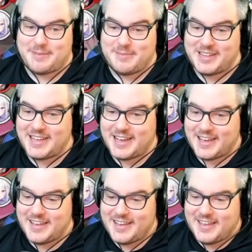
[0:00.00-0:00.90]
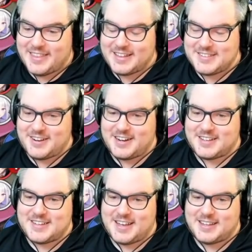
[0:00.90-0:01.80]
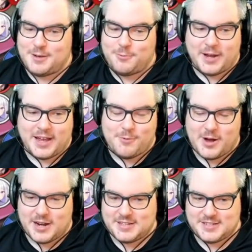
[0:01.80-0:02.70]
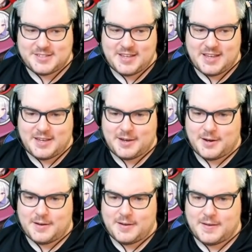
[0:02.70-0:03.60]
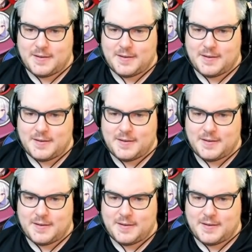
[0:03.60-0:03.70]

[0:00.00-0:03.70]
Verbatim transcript: Amelia. That's not exactly what I wanted to see here.